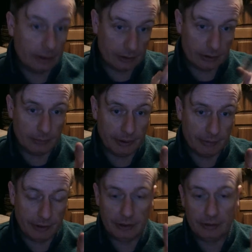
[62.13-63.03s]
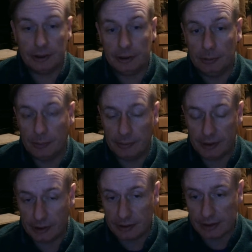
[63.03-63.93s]
There'll be a video that you will be
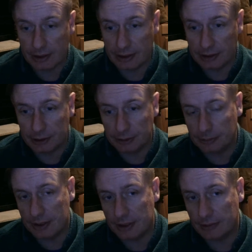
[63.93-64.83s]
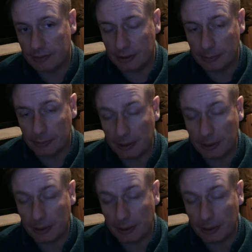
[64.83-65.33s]
interested in, Jude, this evening coming up.